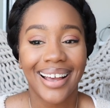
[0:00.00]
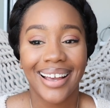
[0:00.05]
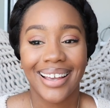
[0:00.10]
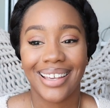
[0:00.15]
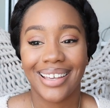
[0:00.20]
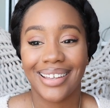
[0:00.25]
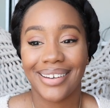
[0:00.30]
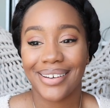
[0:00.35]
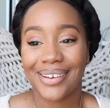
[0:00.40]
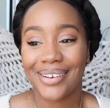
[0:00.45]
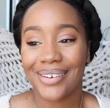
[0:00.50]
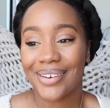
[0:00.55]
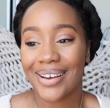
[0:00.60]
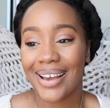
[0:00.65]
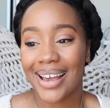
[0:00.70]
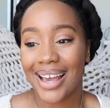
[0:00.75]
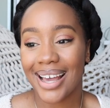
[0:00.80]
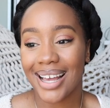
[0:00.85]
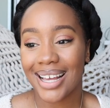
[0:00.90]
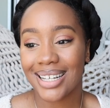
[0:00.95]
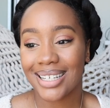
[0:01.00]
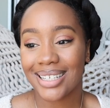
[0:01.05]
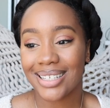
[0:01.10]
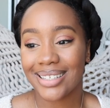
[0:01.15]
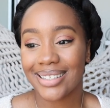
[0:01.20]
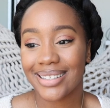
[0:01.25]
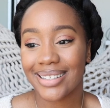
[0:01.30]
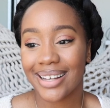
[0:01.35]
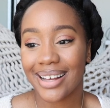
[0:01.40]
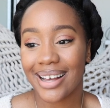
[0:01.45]
you know,
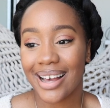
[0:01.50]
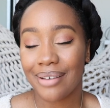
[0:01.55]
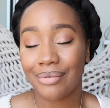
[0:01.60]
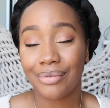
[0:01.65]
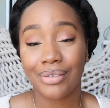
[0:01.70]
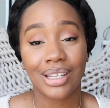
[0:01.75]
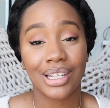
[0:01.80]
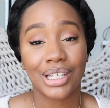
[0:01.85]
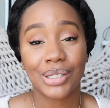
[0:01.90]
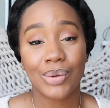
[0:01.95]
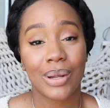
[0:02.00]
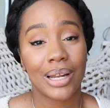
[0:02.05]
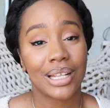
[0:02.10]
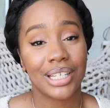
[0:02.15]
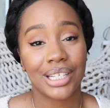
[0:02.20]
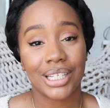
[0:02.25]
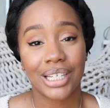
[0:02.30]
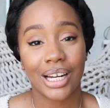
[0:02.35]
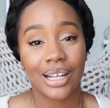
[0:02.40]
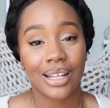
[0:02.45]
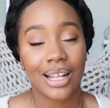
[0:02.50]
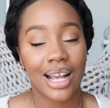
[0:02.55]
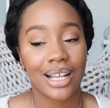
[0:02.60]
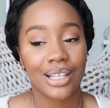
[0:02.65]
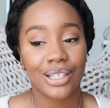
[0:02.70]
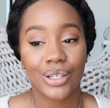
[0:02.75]
and I really just wanted to share that.